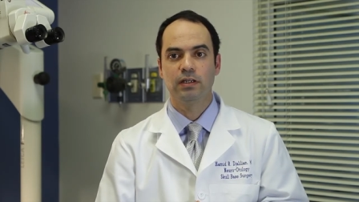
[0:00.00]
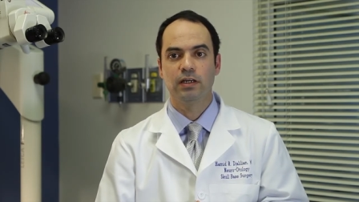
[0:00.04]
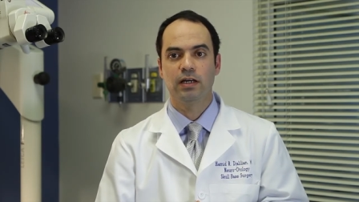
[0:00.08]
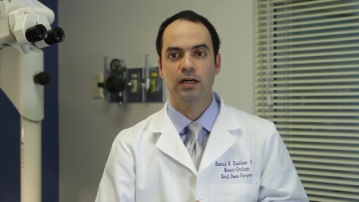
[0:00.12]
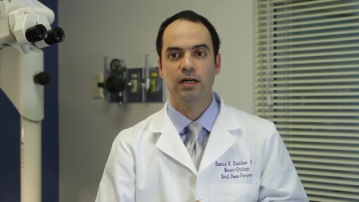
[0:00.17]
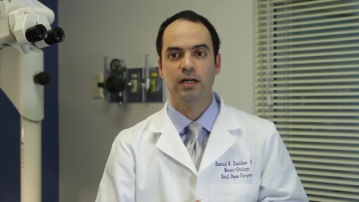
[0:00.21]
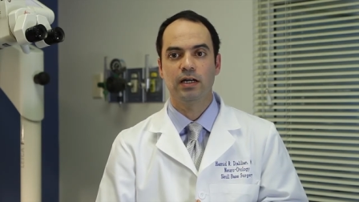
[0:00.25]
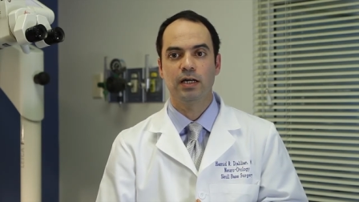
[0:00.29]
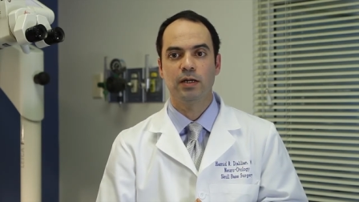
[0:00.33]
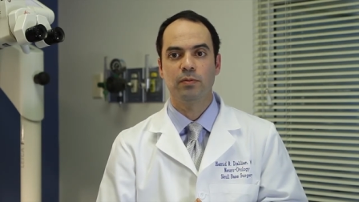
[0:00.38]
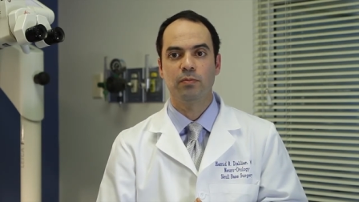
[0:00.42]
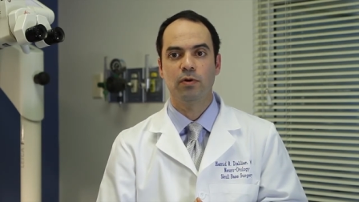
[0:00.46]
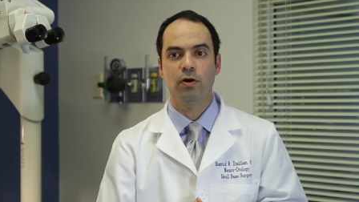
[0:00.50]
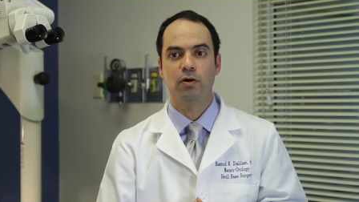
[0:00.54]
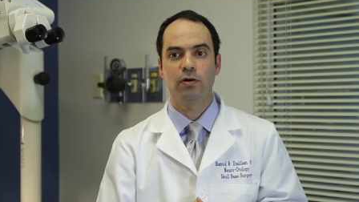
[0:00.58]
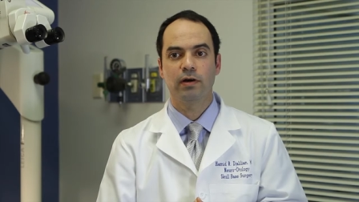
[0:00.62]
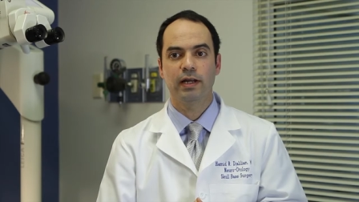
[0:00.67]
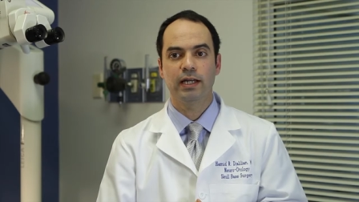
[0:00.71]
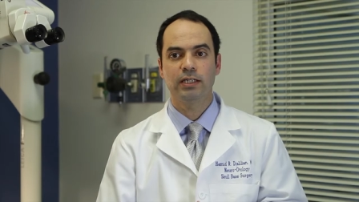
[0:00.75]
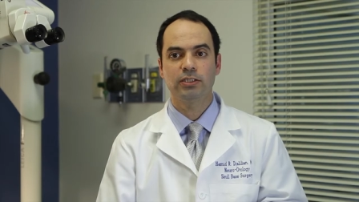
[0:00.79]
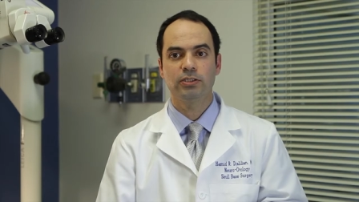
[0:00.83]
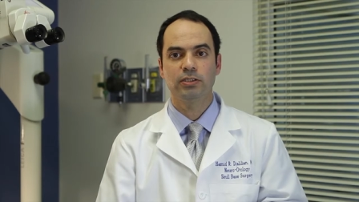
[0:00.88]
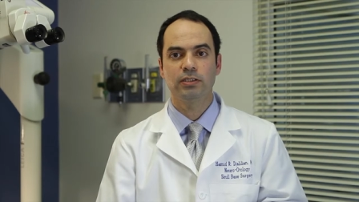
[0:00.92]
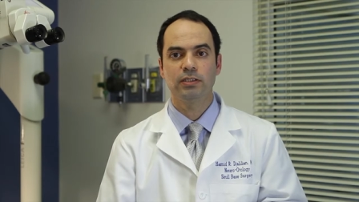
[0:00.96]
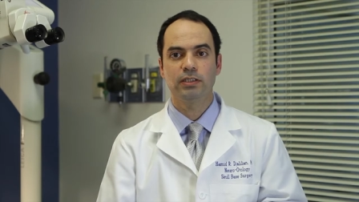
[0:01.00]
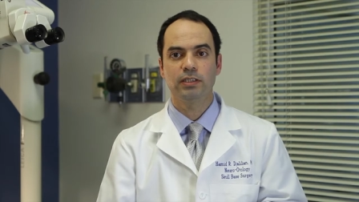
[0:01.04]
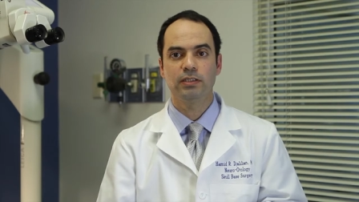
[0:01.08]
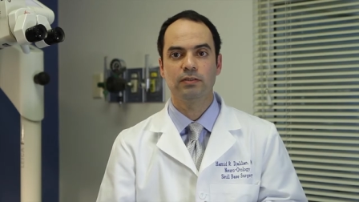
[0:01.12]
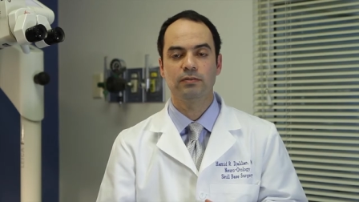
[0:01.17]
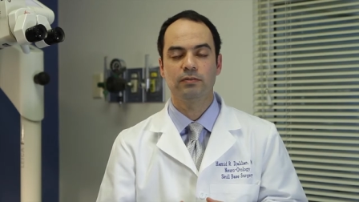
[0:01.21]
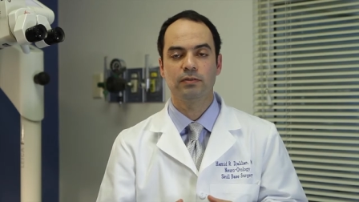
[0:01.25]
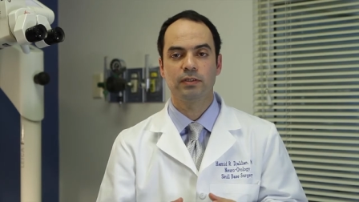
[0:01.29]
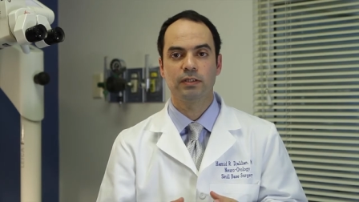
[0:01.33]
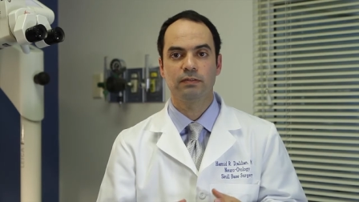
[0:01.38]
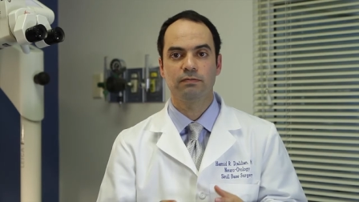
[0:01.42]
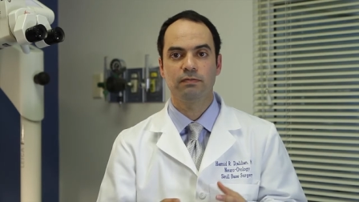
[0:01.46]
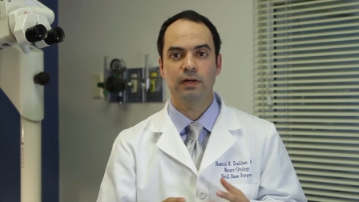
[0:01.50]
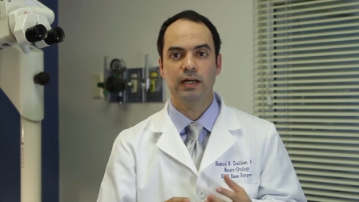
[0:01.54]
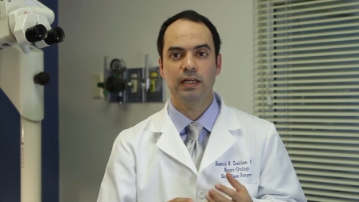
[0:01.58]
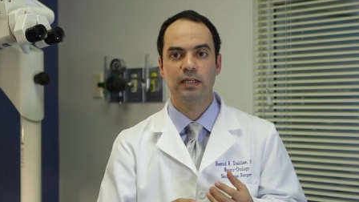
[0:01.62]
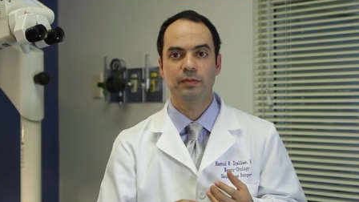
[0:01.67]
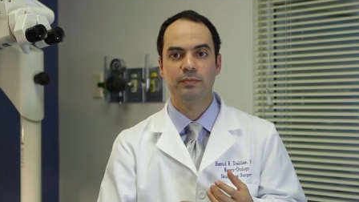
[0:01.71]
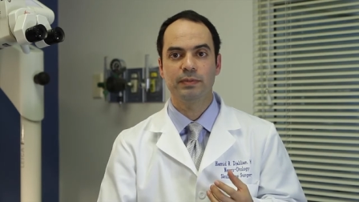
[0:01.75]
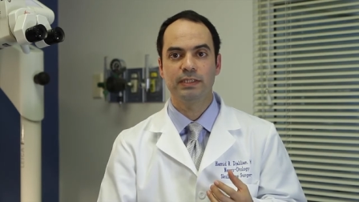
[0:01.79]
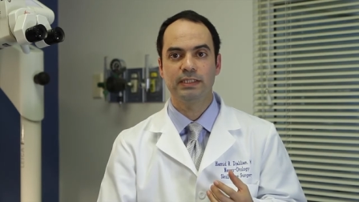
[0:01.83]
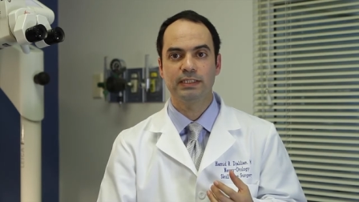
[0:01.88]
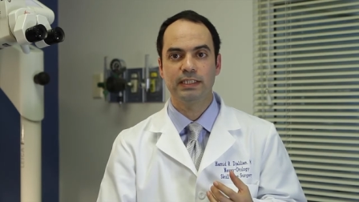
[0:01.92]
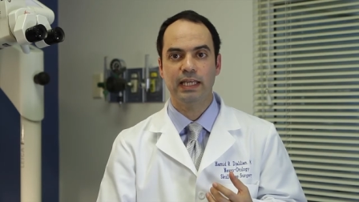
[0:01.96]
um, are actually
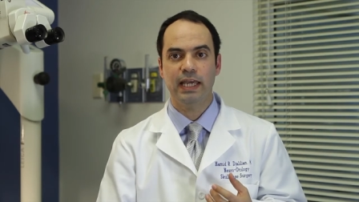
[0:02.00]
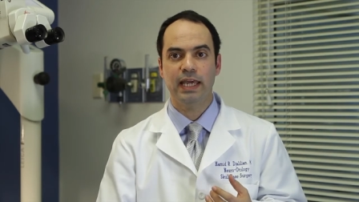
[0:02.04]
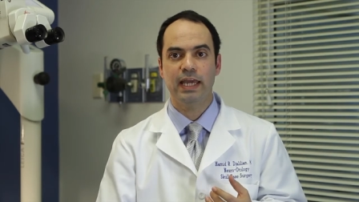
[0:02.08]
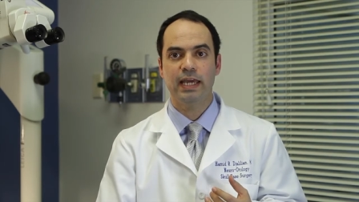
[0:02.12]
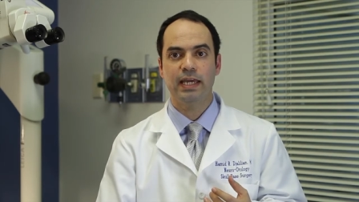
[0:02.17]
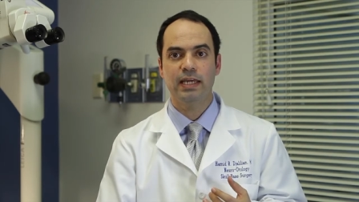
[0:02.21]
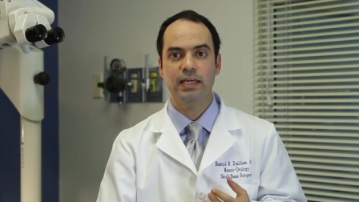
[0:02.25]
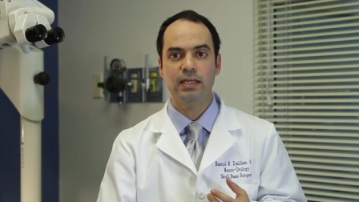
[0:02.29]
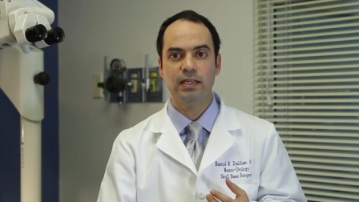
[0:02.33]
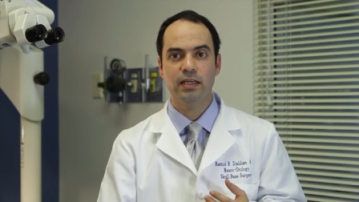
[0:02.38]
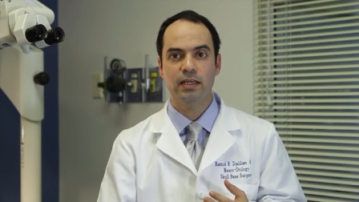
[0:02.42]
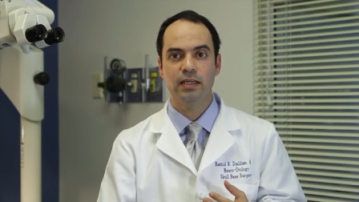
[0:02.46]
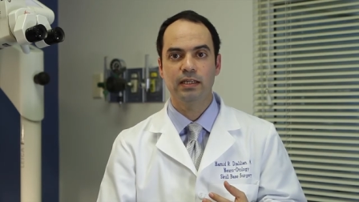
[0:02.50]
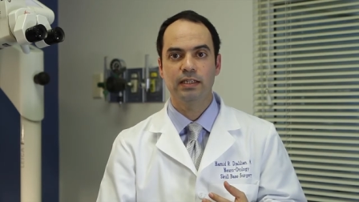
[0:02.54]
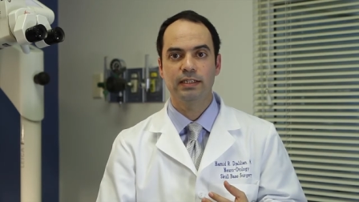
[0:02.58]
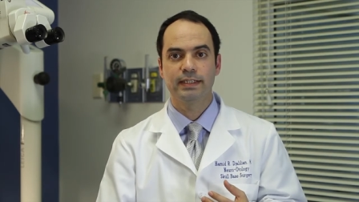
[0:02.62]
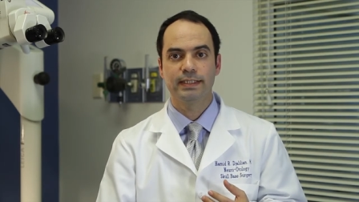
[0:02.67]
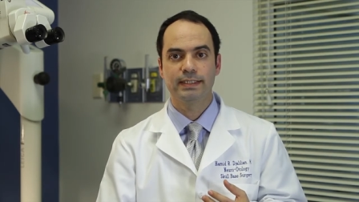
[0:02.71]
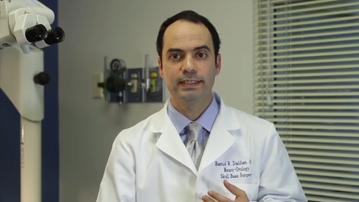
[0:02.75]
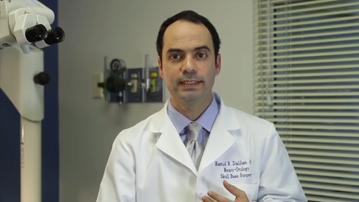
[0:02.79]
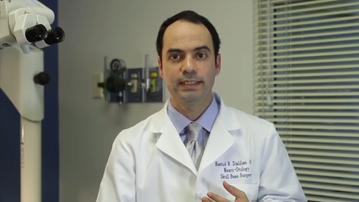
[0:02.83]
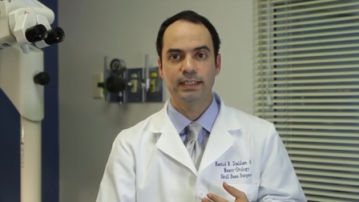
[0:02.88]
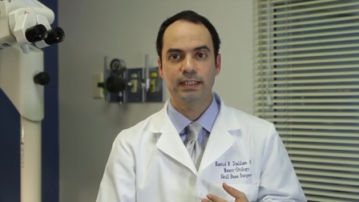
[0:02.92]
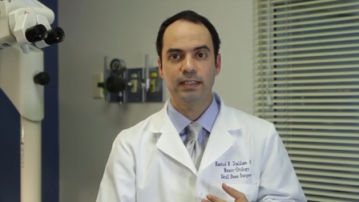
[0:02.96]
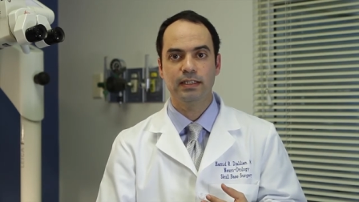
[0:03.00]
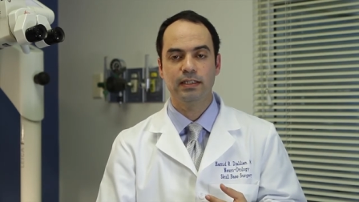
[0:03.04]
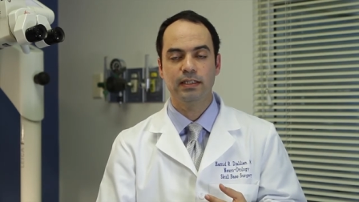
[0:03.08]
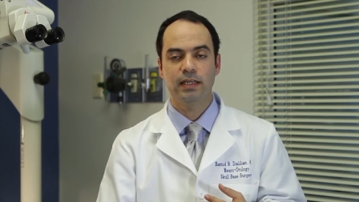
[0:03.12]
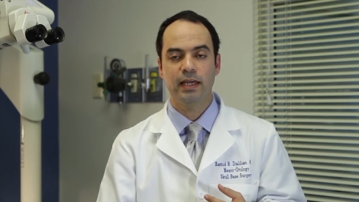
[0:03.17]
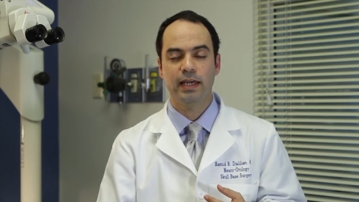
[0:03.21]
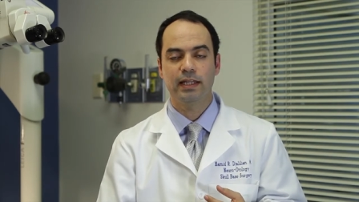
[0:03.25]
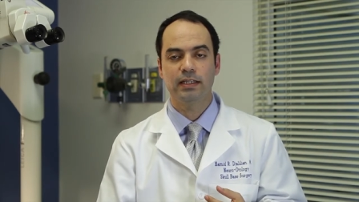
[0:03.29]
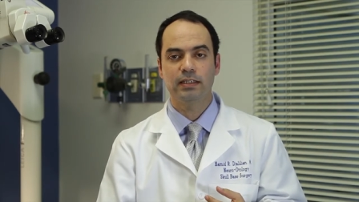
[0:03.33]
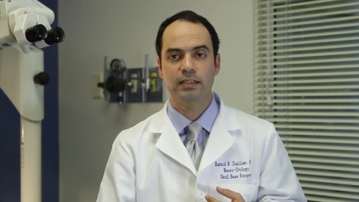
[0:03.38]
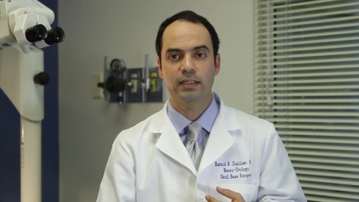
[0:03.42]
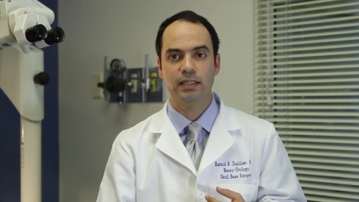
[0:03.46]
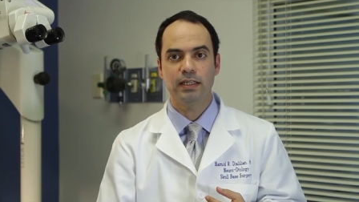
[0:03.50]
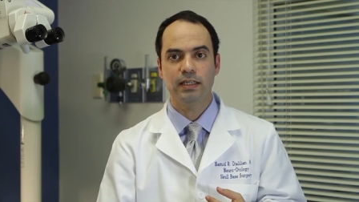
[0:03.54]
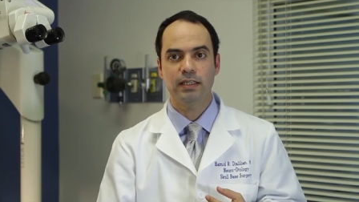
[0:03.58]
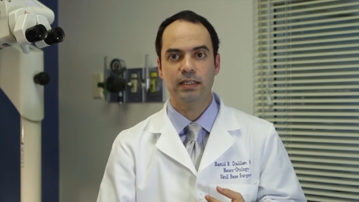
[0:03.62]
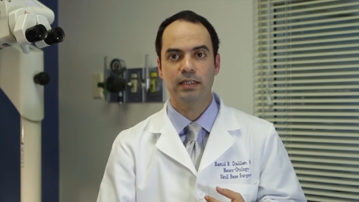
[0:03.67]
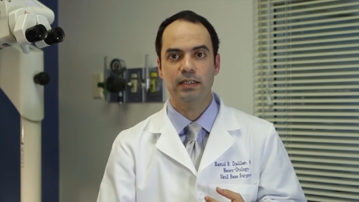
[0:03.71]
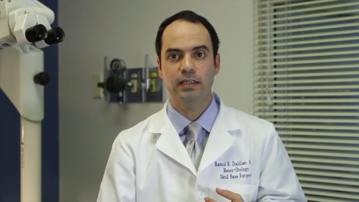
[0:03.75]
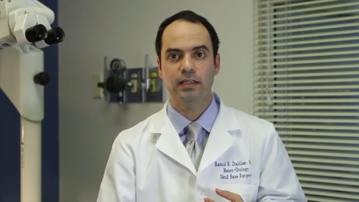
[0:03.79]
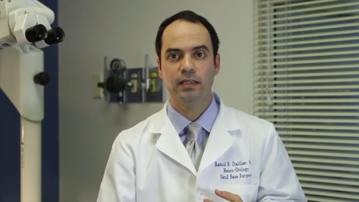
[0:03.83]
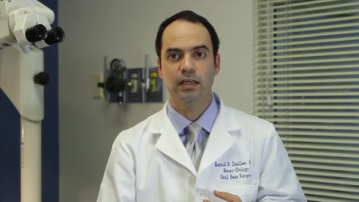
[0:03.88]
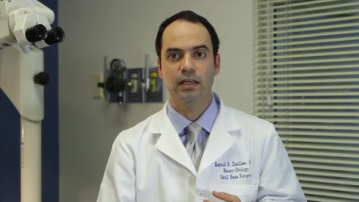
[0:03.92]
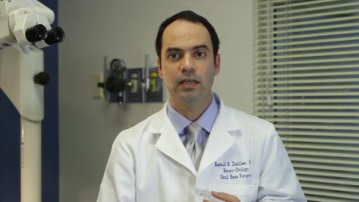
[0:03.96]
vitamins A, C, and
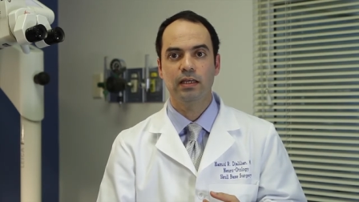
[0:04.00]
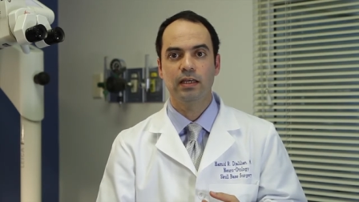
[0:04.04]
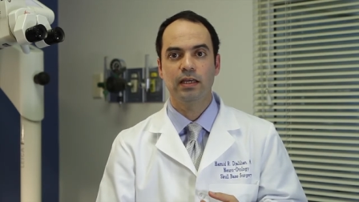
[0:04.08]
E.